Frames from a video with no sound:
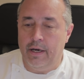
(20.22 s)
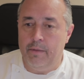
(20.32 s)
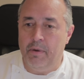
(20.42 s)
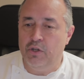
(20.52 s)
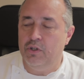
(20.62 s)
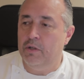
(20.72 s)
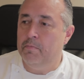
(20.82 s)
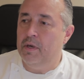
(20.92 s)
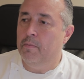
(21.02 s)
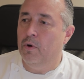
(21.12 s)
and
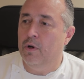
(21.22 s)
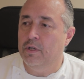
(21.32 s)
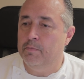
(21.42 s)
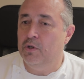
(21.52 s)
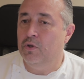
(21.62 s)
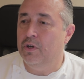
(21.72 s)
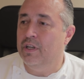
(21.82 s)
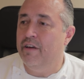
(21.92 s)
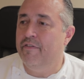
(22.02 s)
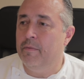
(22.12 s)
passionate people, especially
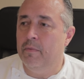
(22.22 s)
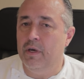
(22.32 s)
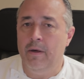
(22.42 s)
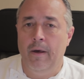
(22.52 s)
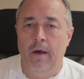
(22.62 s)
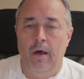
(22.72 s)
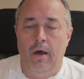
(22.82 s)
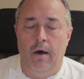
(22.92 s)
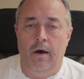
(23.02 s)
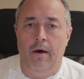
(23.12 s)
in F&B,
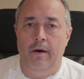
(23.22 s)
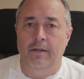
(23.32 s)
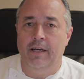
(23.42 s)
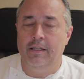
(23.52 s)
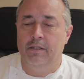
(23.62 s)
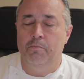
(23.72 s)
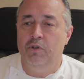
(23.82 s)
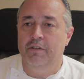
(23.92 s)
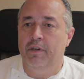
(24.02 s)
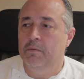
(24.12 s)
that
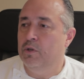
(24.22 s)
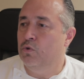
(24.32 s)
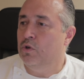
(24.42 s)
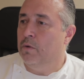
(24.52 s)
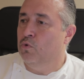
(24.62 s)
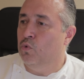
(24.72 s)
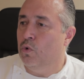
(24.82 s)
motivate me to come to